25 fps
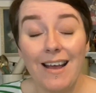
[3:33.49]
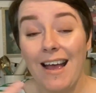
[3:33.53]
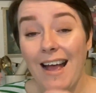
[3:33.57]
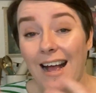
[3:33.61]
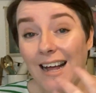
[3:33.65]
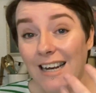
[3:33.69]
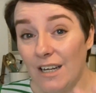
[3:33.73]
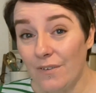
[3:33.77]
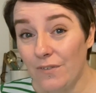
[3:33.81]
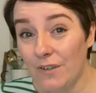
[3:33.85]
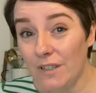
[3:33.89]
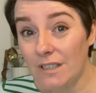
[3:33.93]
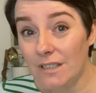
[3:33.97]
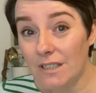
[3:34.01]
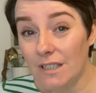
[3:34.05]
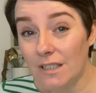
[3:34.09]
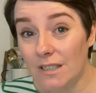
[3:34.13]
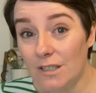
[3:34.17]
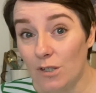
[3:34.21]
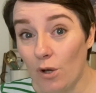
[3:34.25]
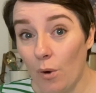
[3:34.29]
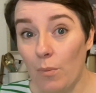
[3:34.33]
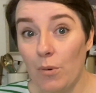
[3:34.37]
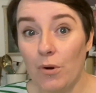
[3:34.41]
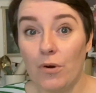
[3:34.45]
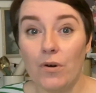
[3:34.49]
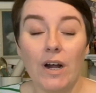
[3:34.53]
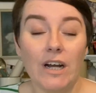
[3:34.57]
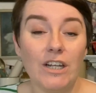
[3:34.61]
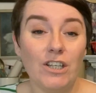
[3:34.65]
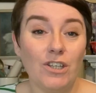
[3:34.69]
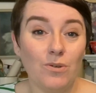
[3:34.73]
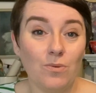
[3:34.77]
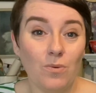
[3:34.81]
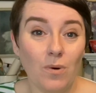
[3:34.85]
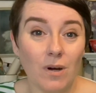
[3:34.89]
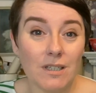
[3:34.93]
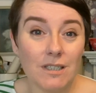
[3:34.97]
And if it's the summer and
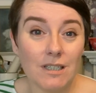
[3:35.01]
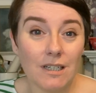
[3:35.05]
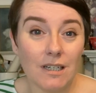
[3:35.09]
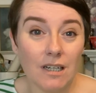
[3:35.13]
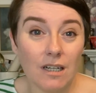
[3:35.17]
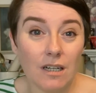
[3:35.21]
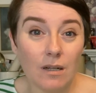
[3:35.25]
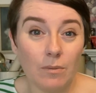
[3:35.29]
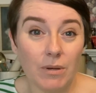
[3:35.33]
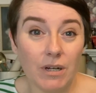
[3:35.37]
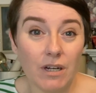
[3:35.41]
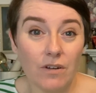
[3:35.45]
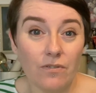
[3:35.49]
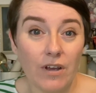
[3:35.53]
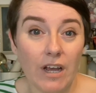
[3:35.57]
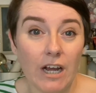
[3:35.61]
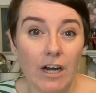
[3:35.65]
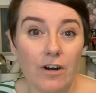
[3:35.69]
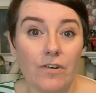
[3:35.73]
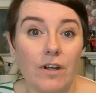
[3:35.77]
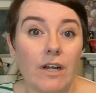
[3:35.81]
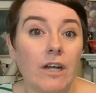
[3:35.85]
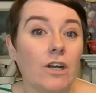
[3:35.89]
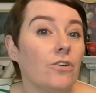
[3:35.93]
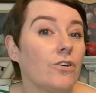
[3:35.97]
you want a little bit of air in,